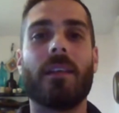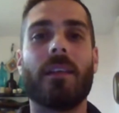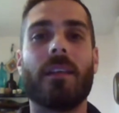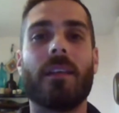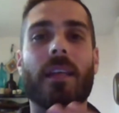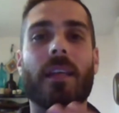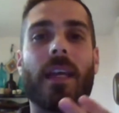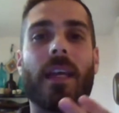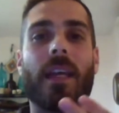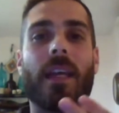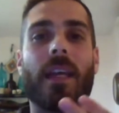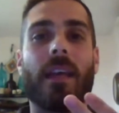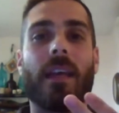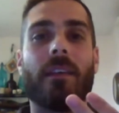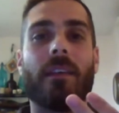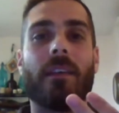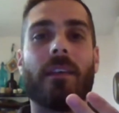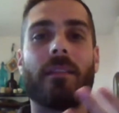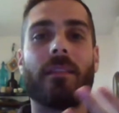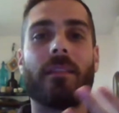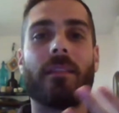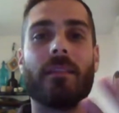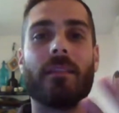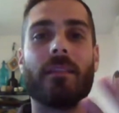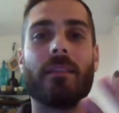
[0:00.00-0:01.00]
and
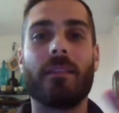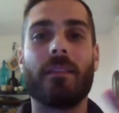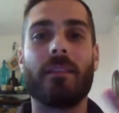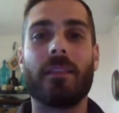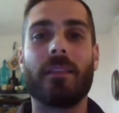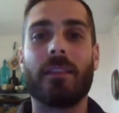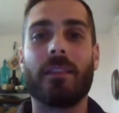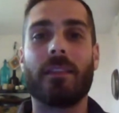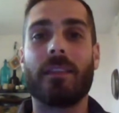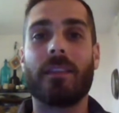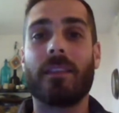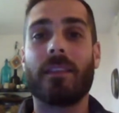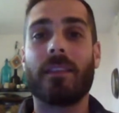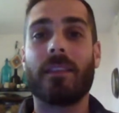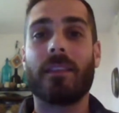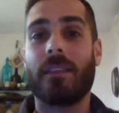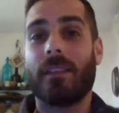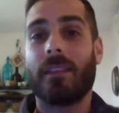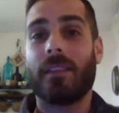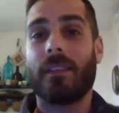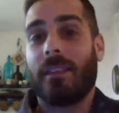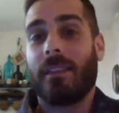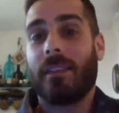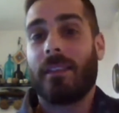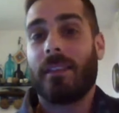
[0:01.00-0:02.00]

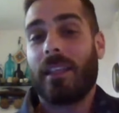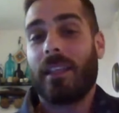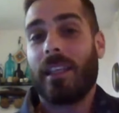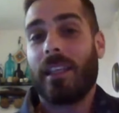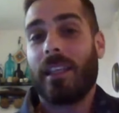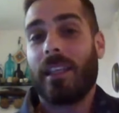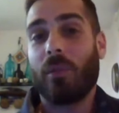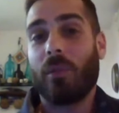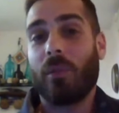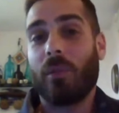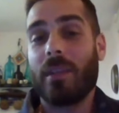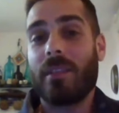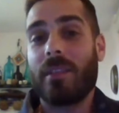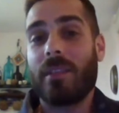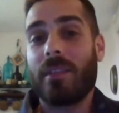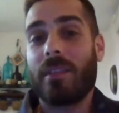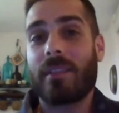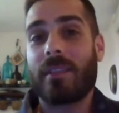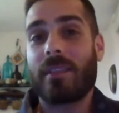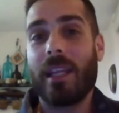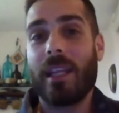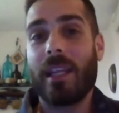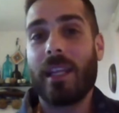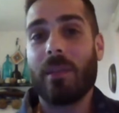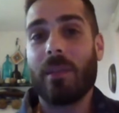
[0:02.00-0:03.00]
it will be
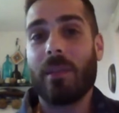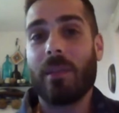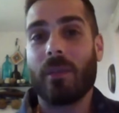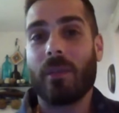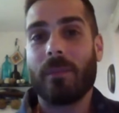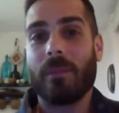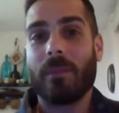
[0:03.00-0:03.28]
sustainable.